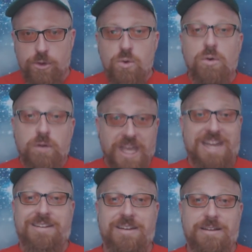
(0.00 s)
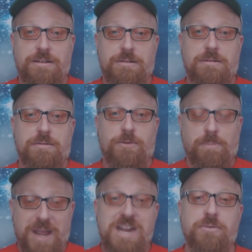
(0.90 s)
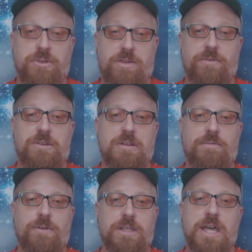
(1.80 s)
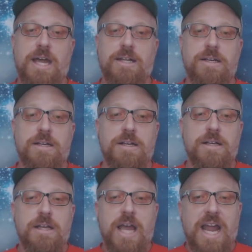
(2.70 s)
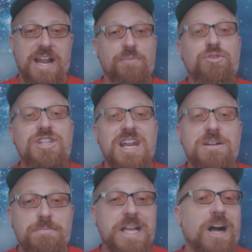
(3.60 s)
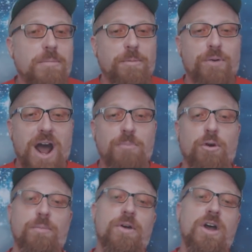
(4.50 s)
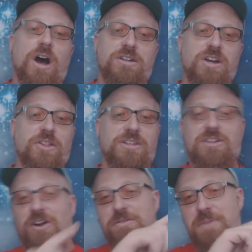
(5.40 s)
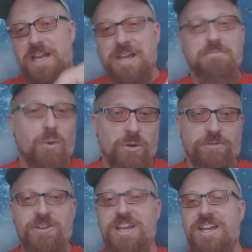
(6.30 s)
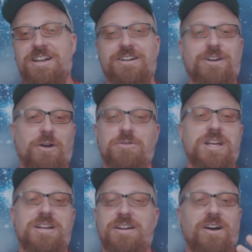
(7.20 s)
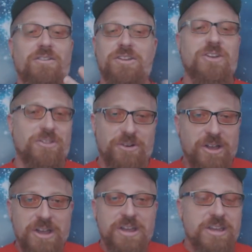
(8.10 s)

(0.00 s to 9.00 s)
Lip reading: toolkit for pain relief and stuff like that. And it didn't become a problem until they started making morphine and codeine and all these other,